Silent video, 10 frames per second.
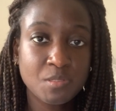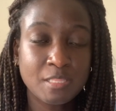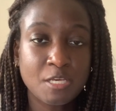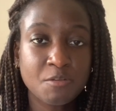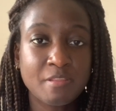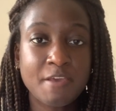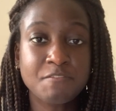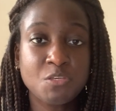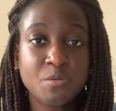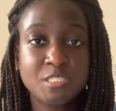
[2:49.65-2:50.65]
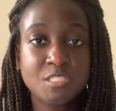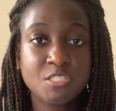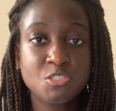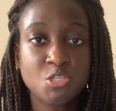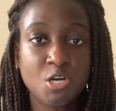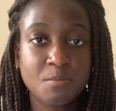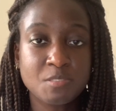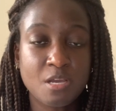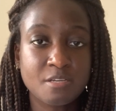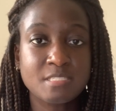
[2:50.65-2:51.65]
A lot of the FQHC jobs
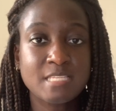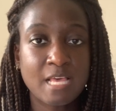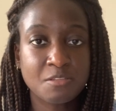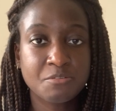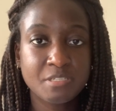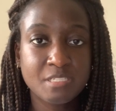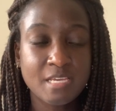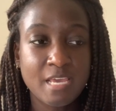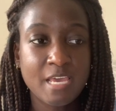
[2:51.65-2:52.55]
are salaried,